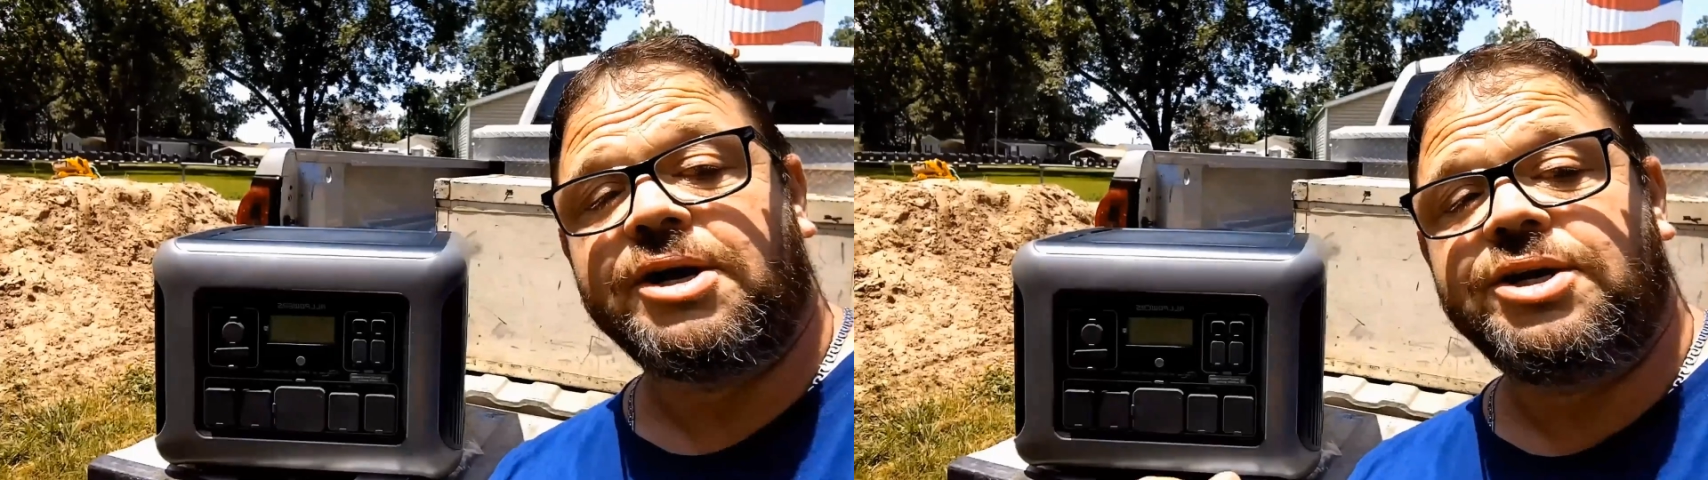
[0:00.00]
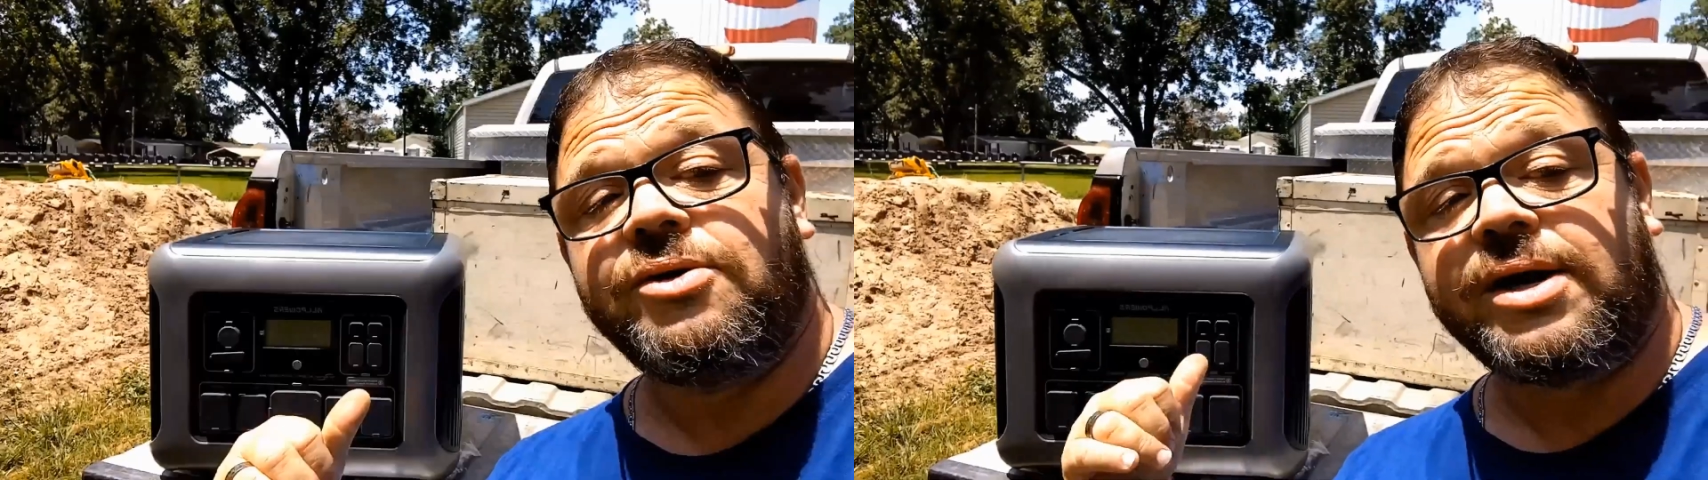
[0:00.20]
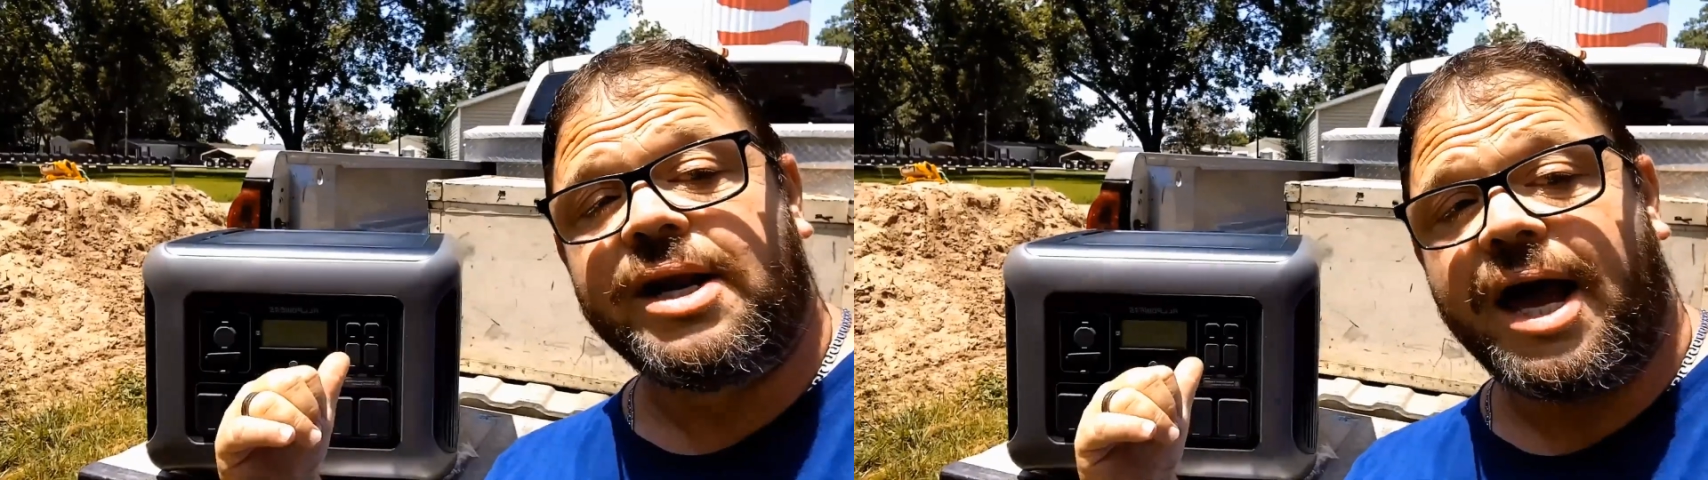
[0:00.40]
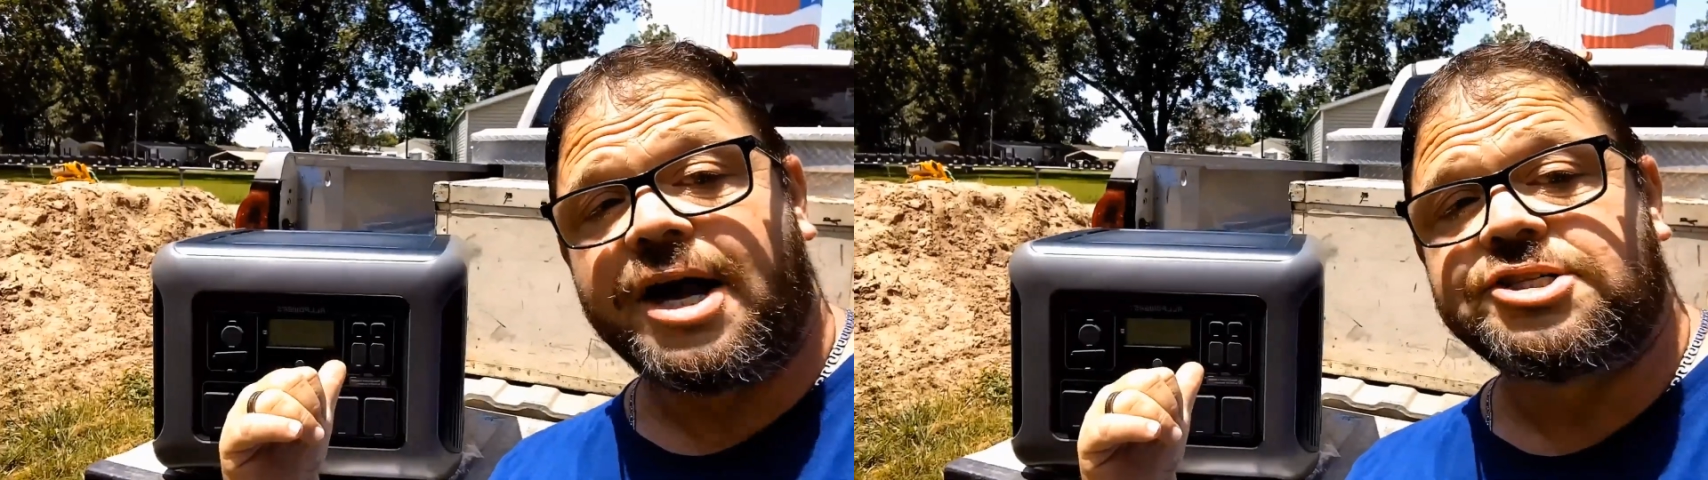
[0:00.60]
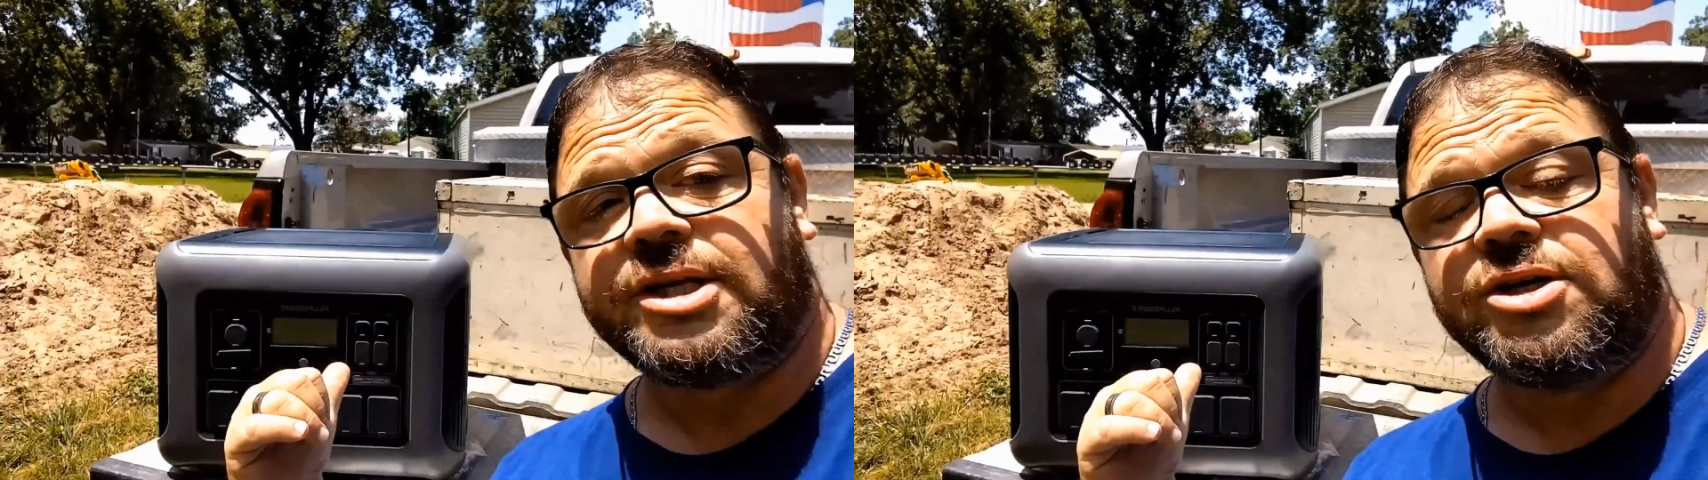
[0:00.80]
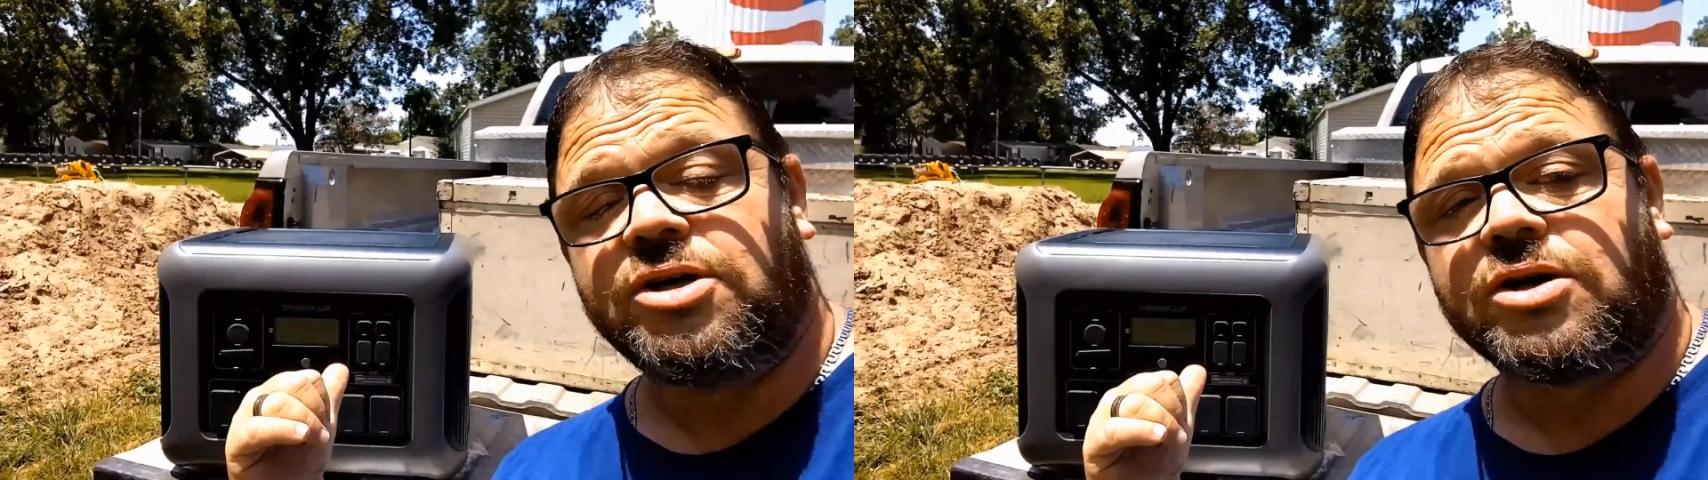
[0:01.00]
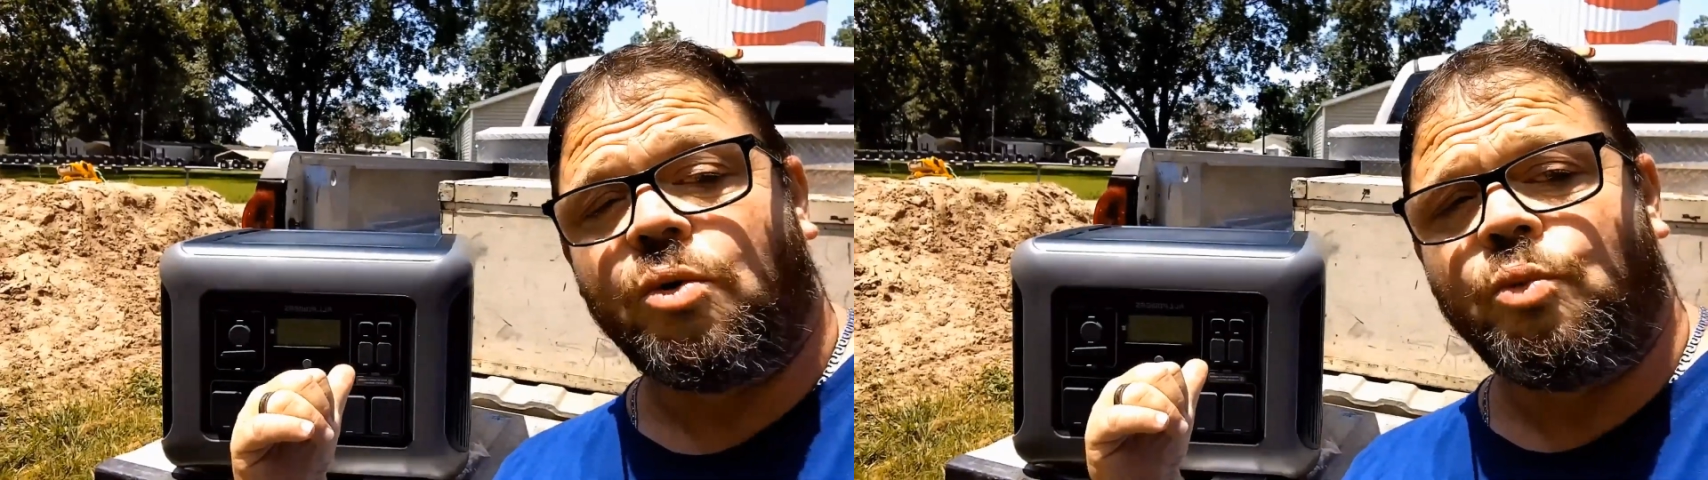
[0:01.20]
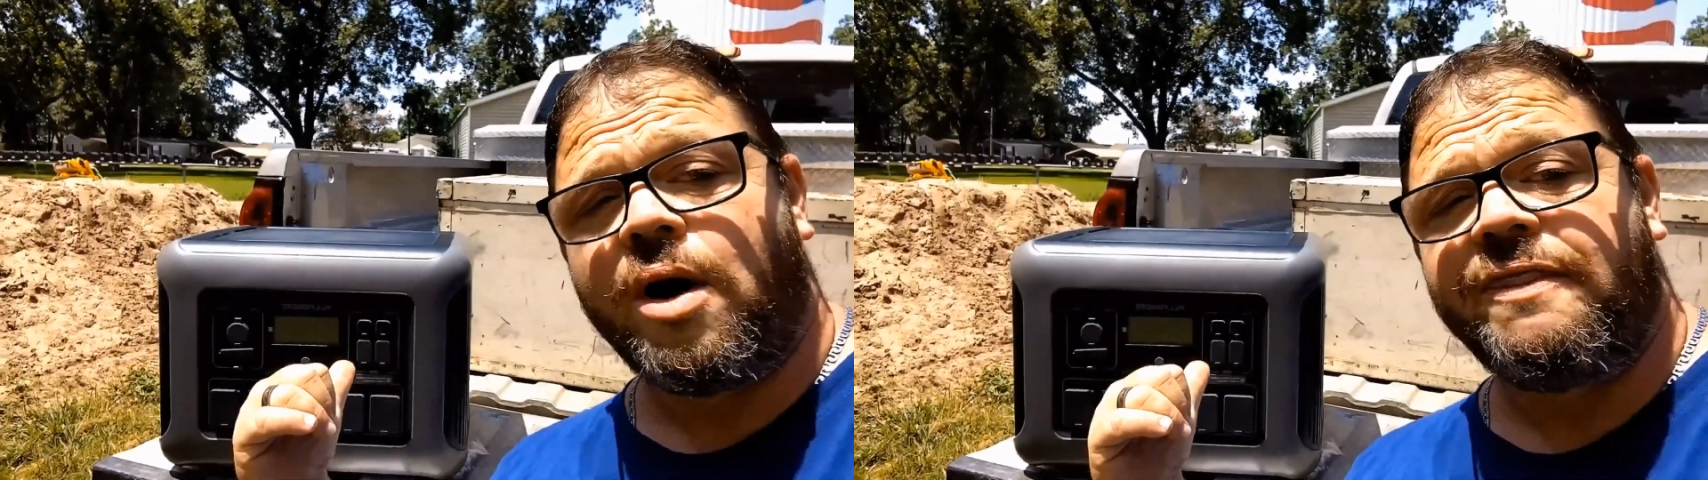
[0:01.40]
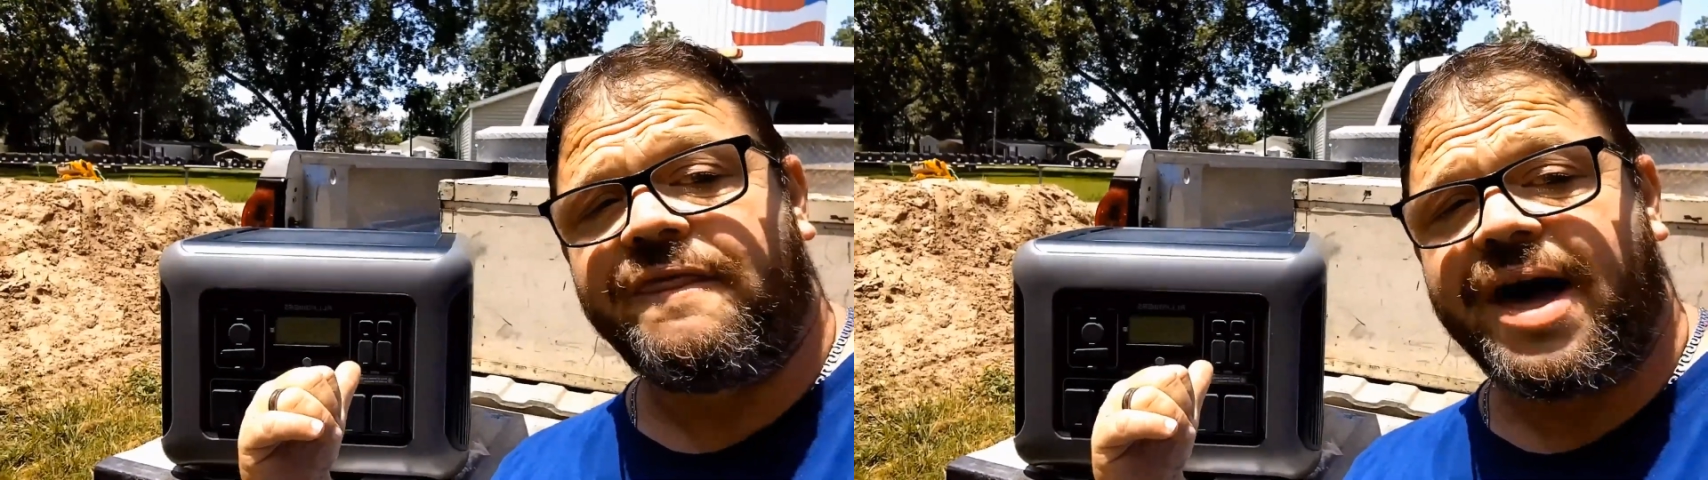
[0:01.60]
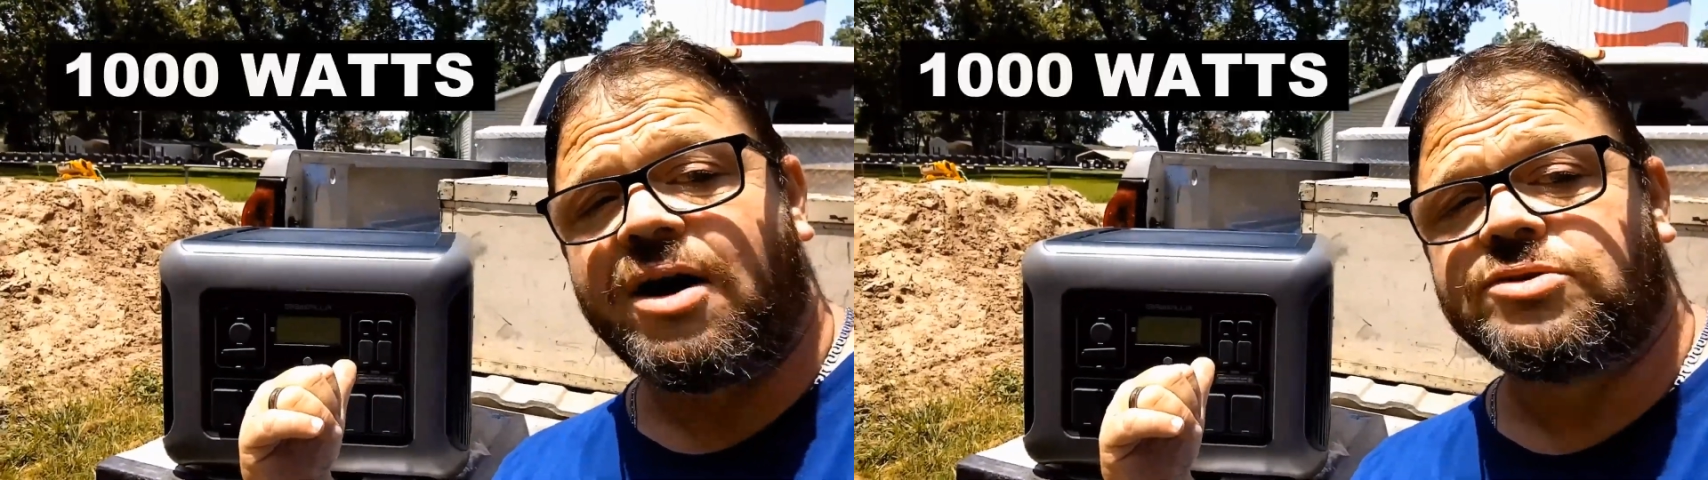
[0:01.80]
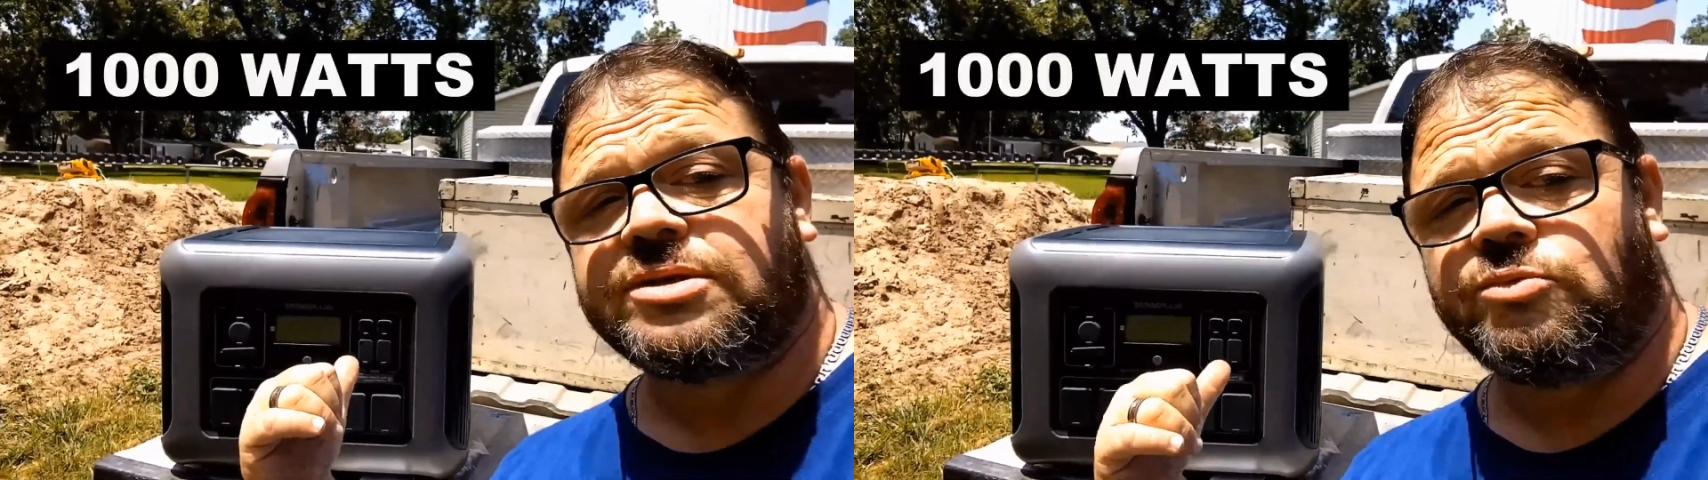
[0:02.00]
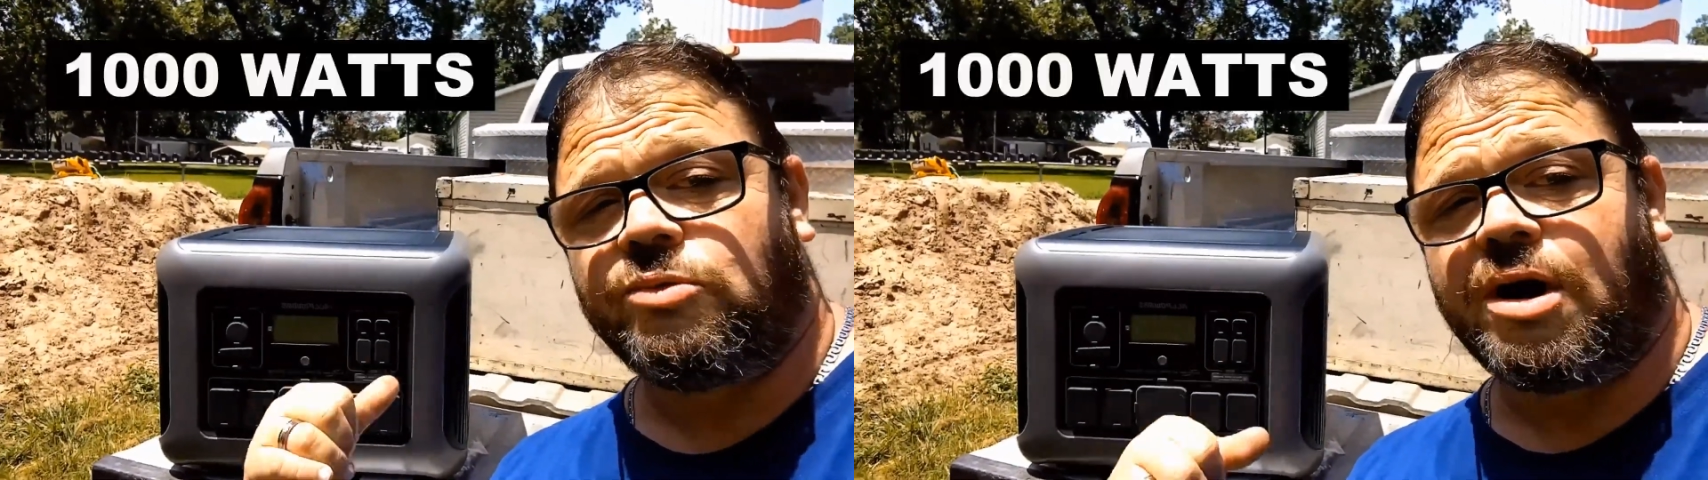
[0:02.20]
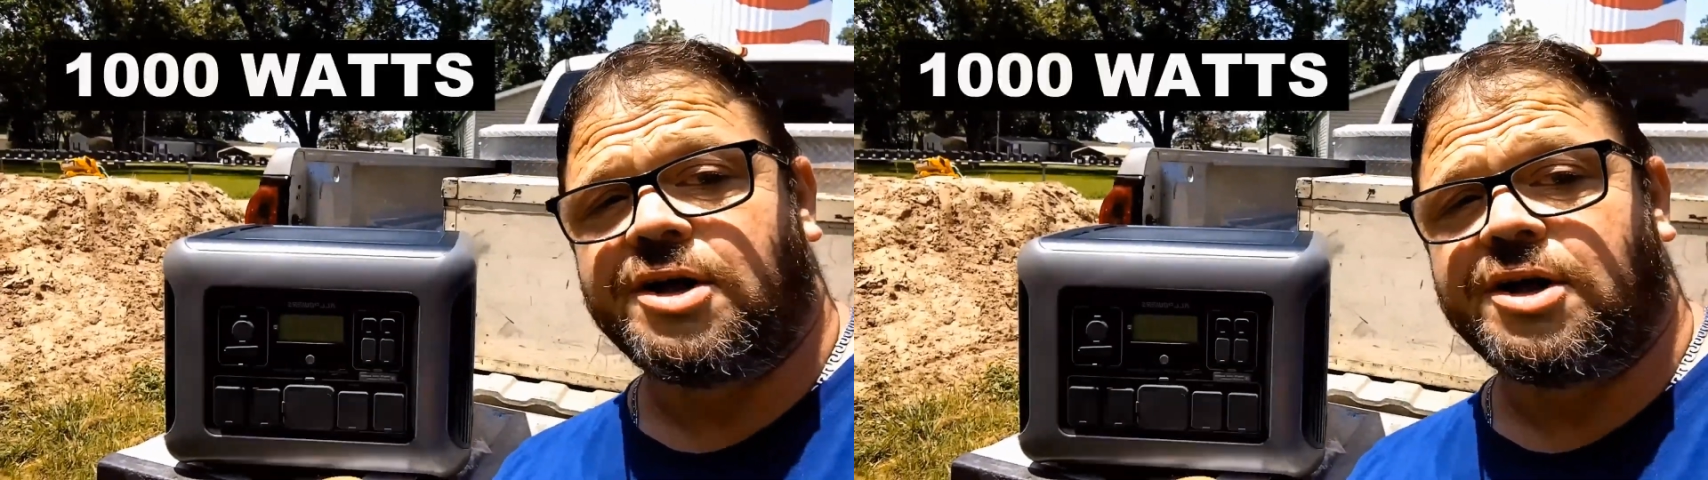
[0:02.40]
But you can actually hook 1,000